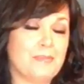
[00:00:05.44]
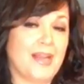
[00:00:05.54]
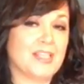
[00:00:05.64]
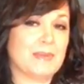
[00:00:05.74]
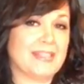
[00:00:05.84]
while my
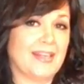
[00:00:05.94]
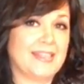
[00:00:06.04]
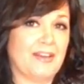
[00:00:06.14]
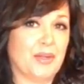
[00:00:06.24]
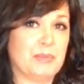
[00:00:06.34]
husband's out
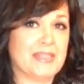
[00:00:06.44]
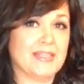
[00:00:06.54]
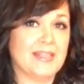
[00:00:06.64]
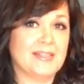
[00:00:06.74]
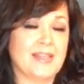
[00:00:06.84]
of town on
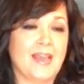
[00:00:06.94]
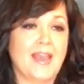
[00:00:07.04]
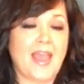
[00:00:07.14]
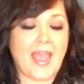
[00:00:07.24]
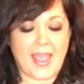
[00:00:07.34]
business,
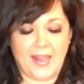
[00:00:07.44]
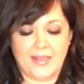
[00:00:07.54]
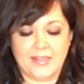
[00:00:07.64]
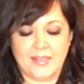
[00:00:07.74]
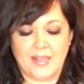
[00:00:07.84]

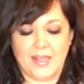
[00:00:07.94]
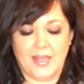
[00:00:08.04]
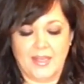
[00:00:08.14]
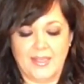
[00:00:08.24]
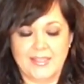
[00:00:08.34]
and
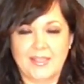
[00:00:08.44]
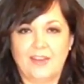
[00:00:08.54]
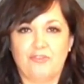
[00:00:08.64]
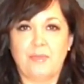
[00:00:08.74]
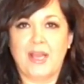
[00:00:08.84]

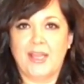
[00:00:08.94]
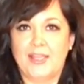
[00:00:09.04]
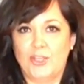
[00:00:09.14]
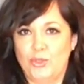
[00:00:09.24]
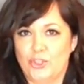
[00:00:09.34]
instead of
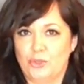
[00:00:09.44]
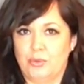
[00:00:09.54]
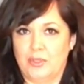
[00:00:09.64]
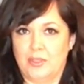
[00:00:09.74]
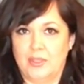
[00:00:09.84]
my
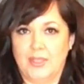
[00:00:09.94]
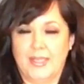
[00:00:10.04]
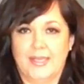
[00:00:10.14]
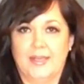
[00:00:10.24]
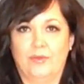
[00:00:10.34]
usual,
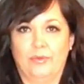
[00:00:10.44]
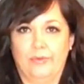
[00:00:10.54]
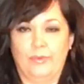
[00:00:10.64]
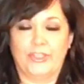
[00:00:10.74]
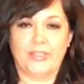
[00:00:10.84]

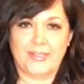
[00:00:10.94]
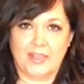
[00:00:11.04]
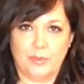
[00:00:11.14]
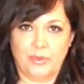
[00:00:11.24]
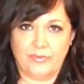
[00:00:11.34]
which is
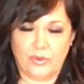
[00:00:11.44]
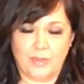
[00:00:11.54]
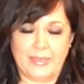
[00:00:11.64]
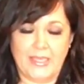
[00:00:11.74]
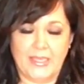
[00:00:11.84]
terrible
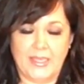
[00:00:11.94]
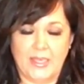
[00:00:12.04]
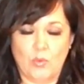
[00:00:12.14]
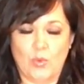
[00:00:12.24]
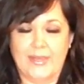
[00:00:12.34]
for
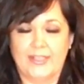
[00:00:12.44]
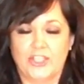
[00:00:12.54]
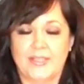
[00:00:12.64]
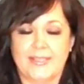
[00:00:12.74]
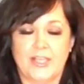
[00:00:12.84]
me, wine and
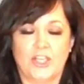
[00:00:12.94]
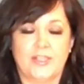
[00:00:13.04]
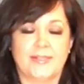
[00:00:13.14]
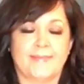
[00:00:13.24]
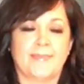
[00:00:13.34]
cheese
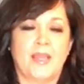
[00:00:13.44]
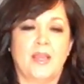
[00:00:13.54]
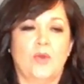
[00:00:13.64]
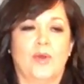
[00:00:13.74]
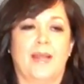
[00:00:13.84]
dinners
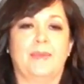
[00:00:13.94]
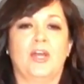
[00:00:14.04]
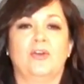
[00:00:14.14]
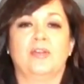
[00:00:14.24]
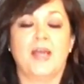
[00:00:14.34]
when I'm
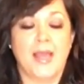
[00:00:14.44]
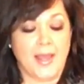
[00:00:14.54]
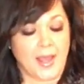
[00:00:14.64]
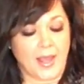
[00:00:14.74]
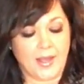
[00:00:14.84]
alone,
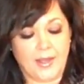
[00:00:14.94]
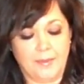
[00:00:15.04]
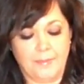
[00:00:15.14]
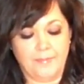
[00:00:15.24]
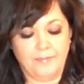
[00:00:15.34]

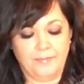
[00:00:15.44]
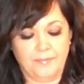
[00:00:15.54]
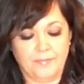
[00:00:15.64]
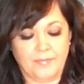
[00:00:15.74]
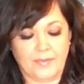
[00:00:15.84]

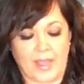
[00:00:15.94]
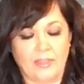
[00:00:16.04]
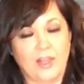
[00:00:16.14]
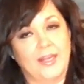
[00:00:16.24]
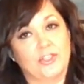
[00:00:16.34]
I
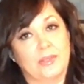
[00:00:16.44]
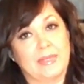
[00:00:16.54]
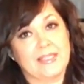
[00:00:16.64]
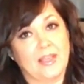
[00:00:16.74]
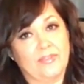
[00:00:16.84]
thought I'd treat
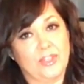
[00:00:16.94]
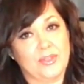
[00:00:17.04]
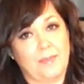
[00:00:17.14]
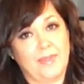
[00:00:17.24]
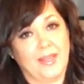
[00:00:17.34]
myself to
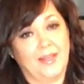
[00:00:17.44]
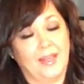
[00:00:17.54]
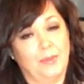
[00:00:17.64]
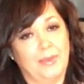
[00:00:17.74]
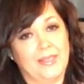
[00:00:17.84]
something a
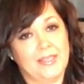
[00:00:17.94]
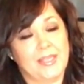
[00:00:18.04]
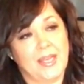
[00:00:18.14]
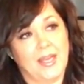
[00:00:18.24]
little bit